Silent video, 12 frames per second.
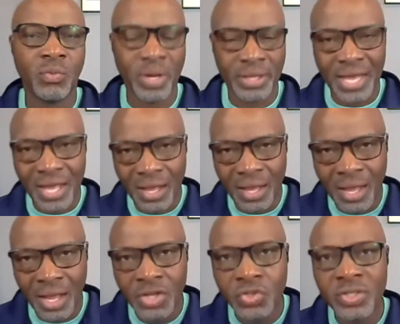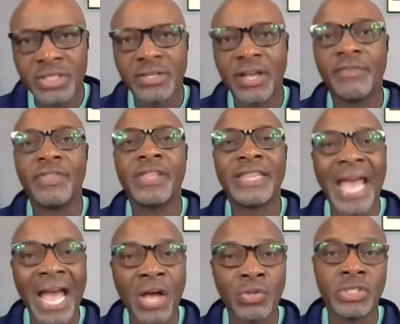with hundreds of
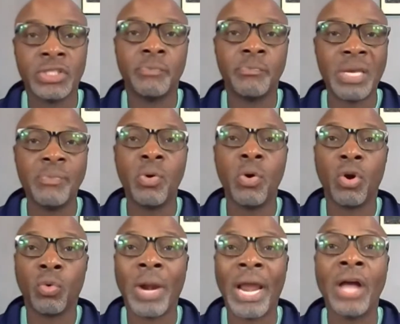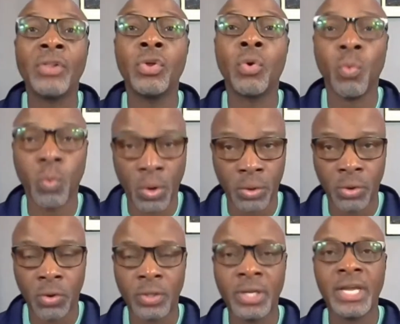thousands of people around the
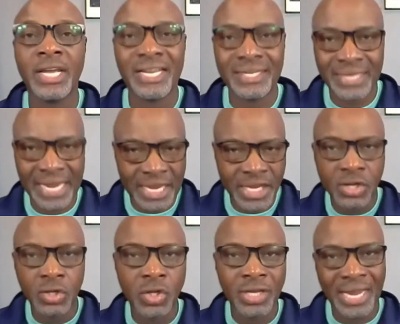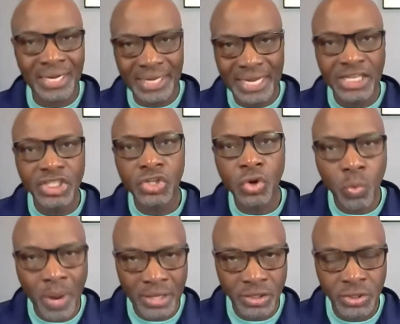world taking a look at each
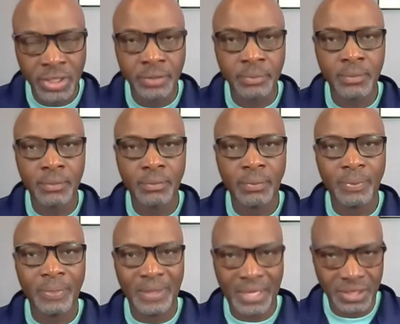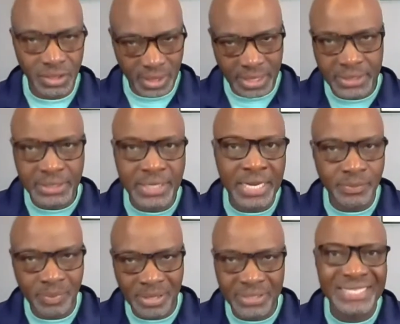question, each
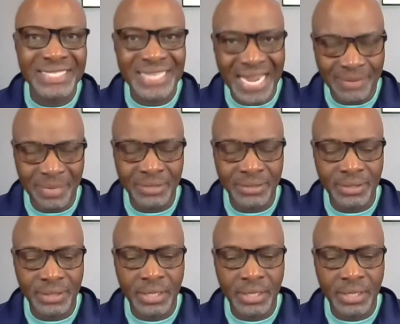assessment statement,